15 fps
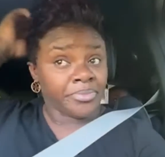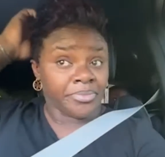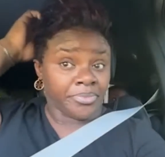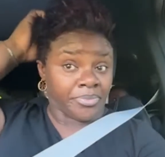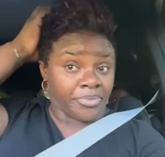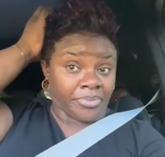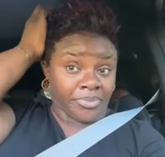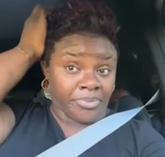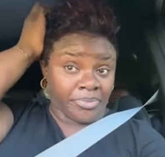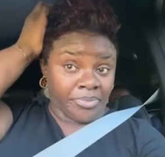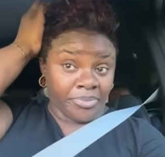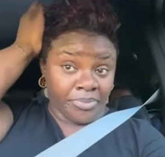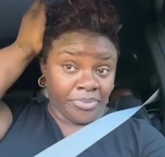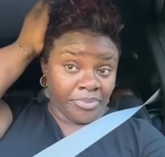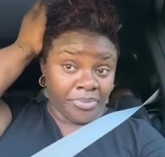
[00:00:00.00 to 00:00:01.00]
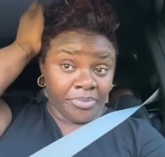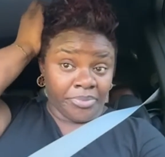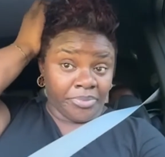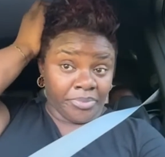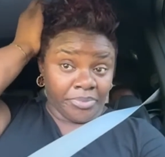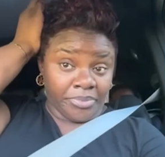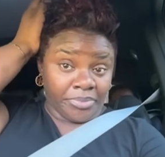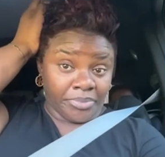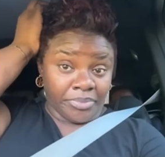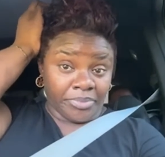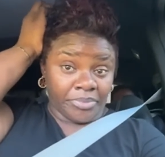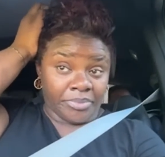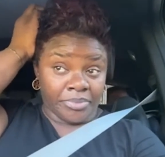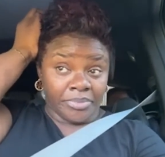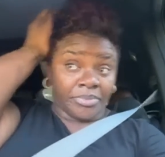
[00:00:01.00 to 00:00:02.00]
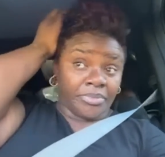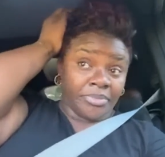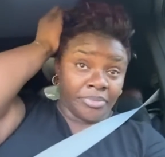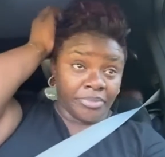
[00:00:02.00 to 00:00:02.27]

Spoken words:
No one is speaking in this clip.